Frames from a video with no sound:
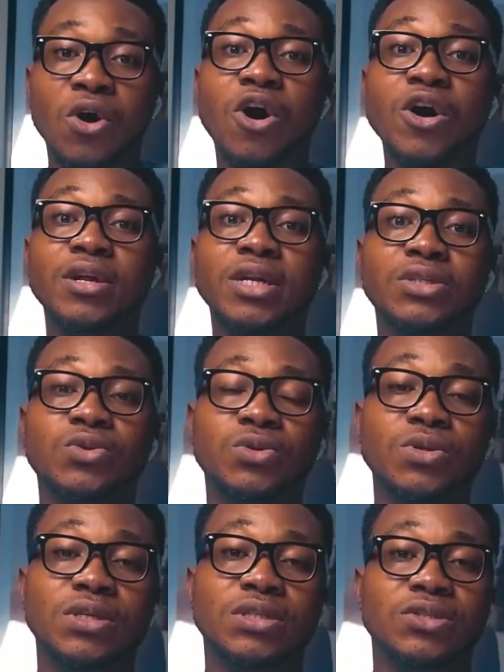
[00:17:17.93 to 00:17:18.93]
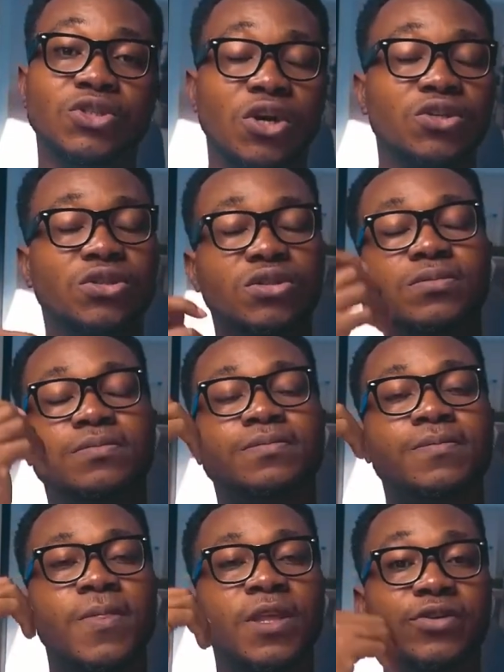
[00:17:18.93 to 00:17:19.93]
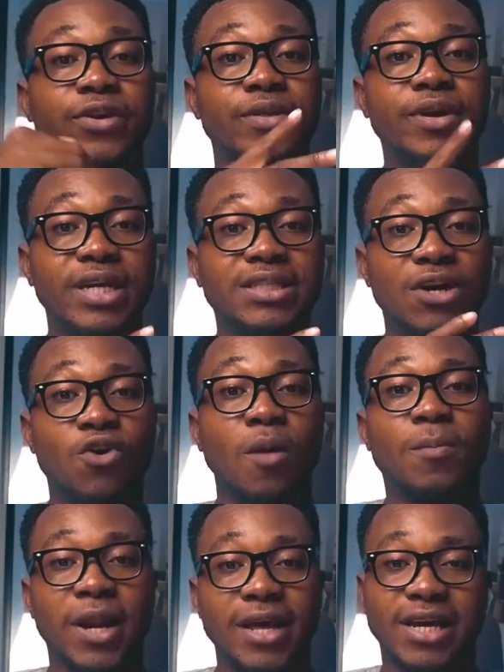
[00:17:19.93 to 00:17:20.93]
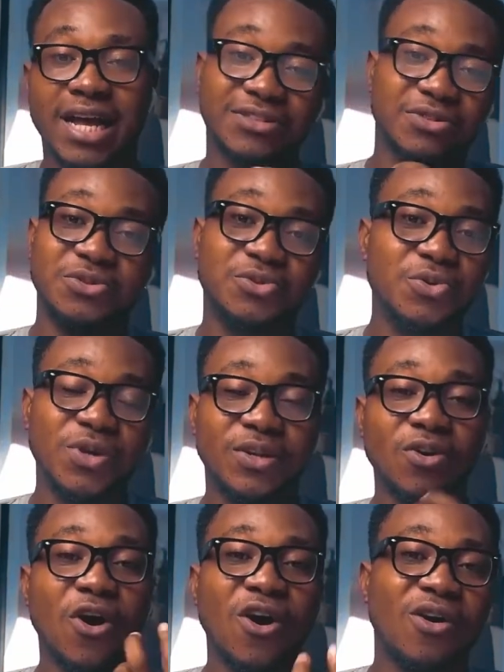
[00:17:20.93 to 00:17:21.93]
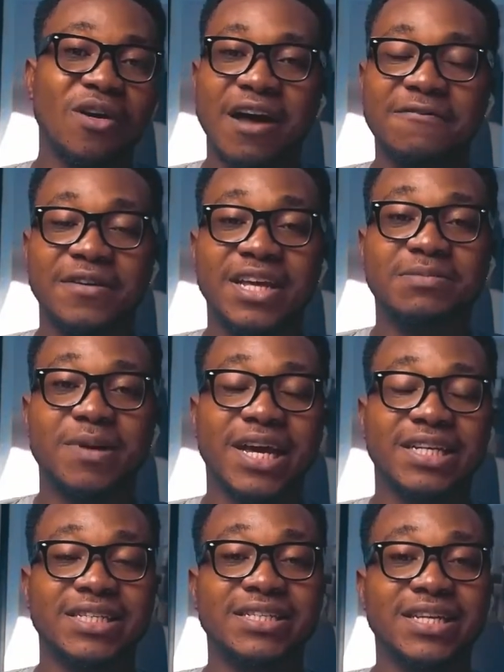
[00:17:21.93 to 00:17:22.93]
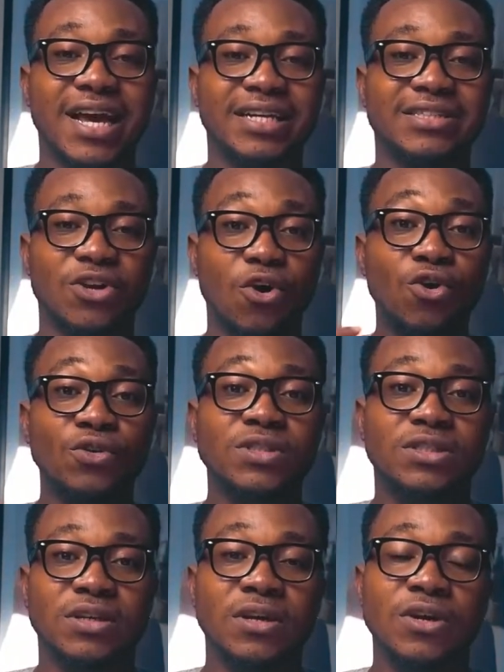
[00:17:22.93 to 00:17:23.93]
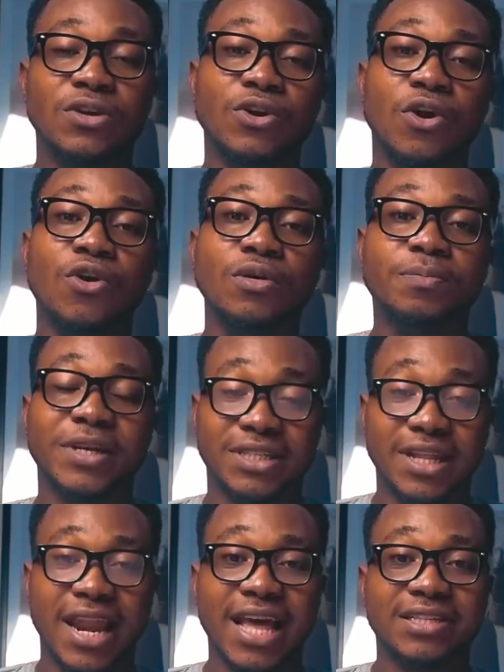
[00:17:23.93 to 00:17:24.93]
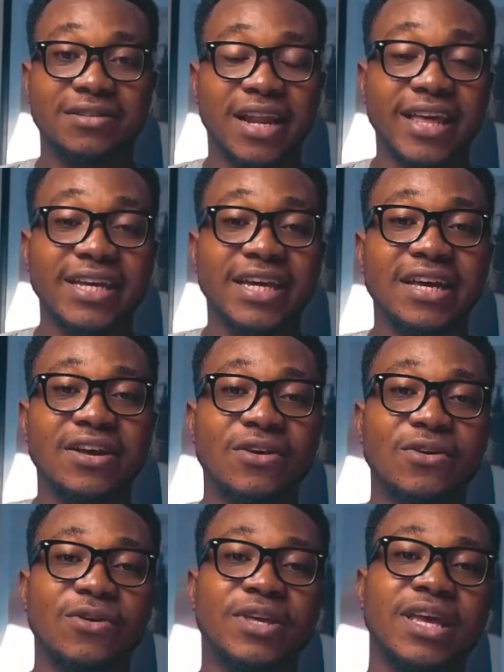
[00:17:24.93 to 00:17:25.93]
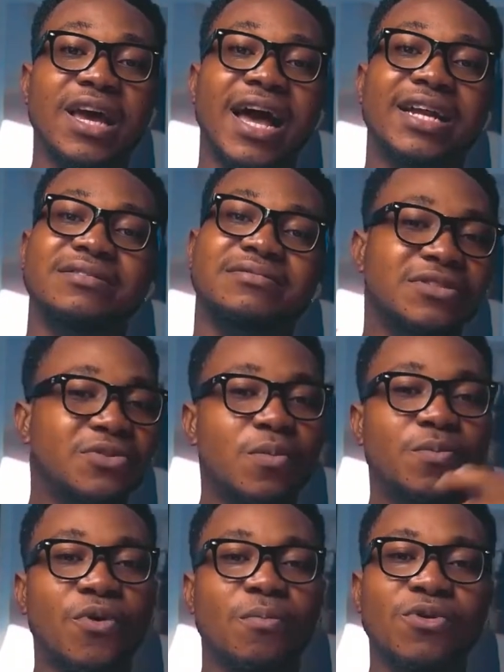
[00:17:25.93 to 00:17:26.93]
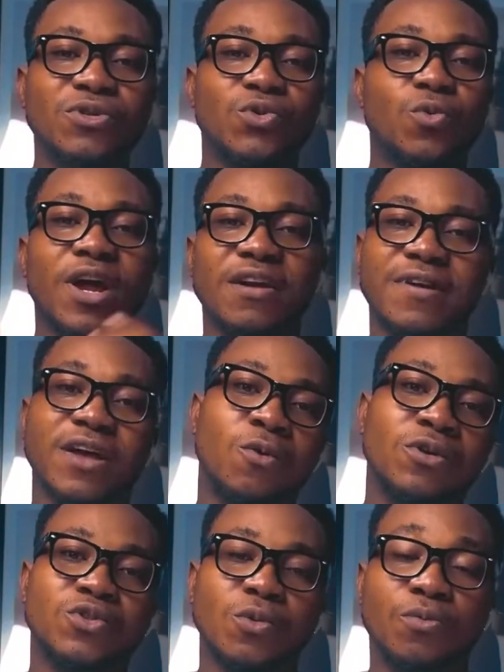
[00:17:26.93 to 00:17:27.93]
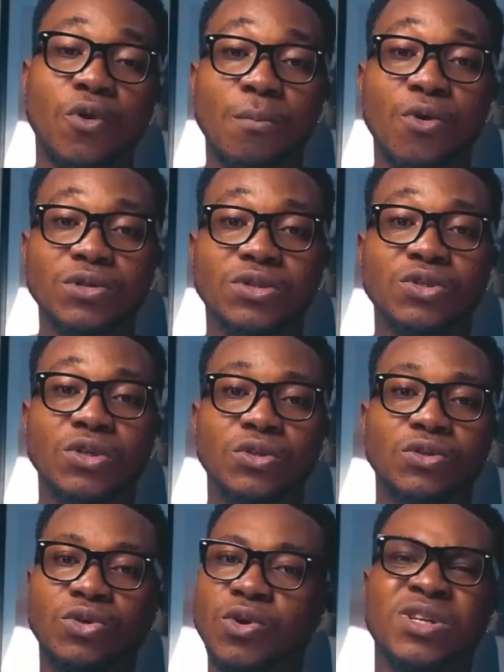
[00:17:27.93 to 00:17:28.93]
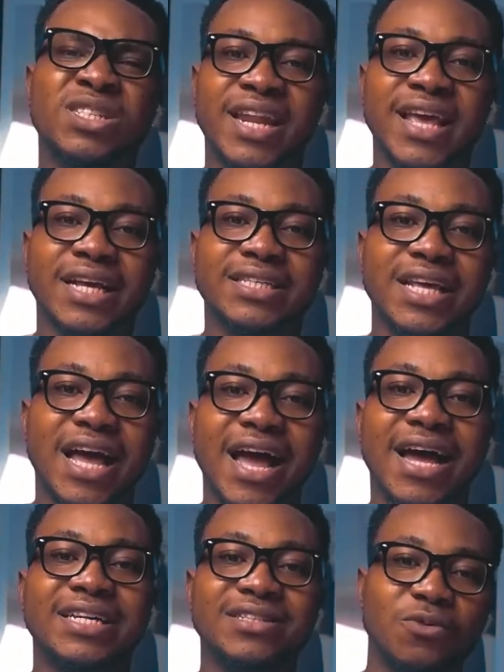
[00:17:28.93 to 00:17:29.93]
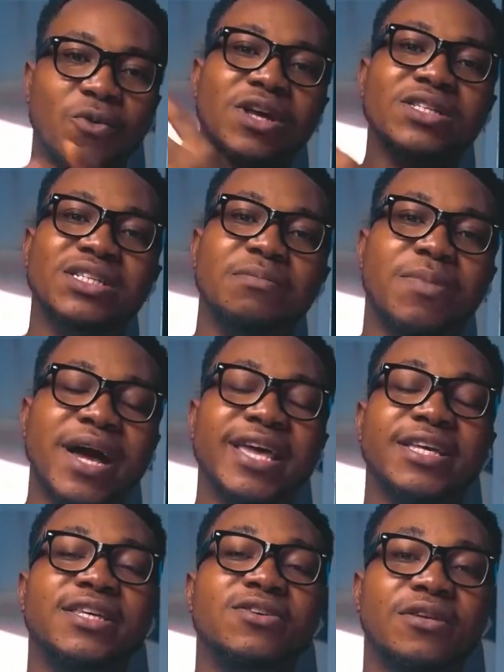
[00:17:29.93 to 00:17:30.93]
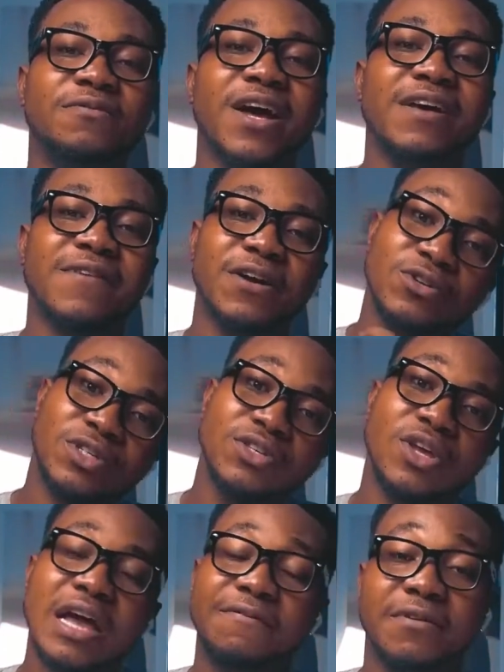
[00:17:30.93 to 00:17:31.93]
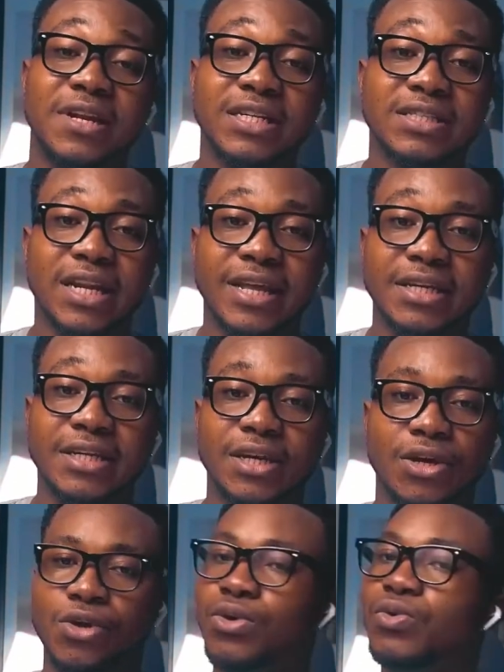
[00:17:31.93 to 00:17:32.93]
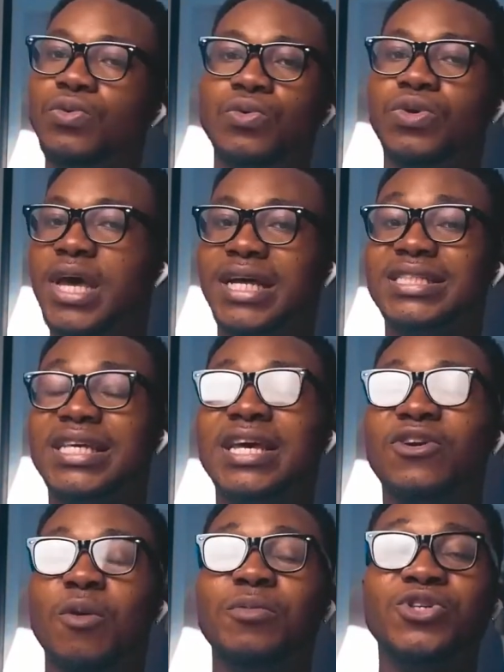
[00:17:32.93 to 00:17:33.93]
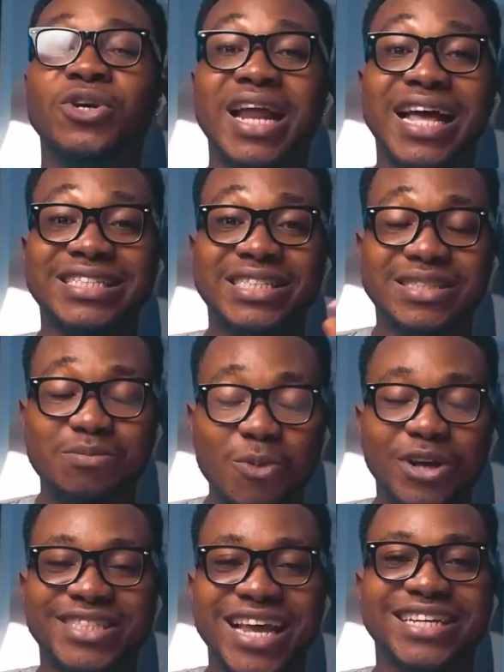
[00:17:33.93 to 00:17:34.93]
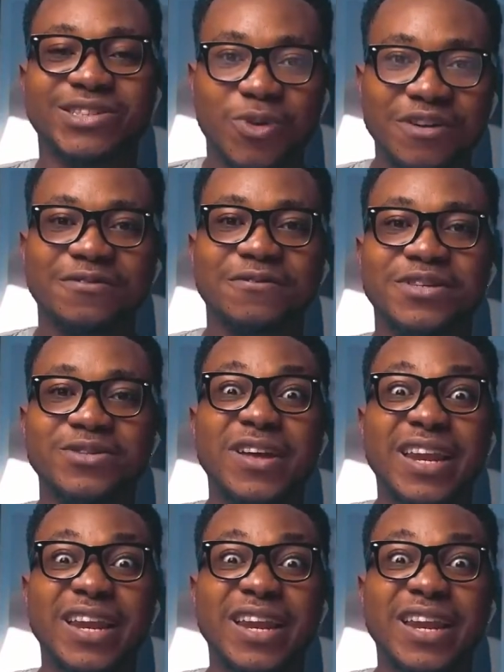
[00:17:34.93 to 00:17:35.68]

All you need to do is just generate a hop link as you do in all affiliate marketing sites, your own personalized link, okay, and, you know, promote wherever you want to promote those links. And once they buy a gig on Fiverr using your affiliate link, you get a commission as much as $150